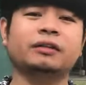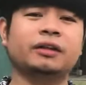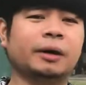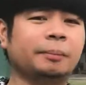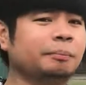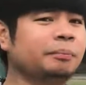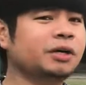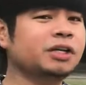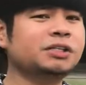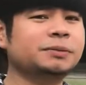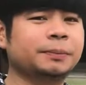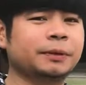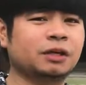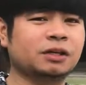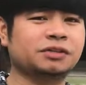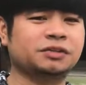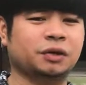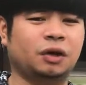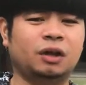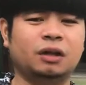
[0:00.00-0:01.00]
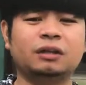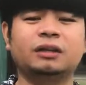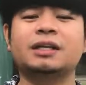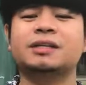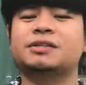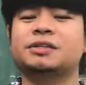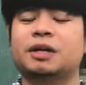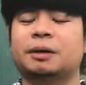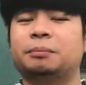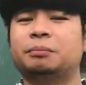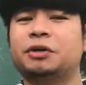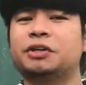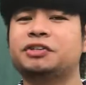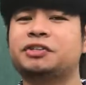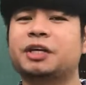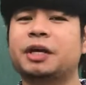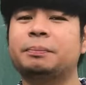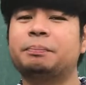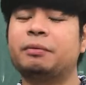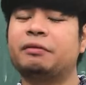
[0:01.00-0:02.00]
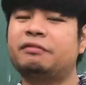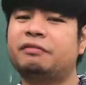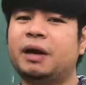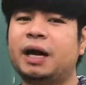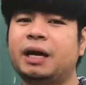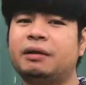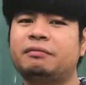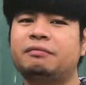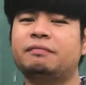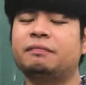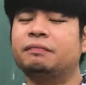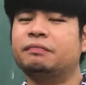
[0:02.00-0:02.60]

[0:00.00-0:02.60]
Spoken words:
numbers because all these numbers can provide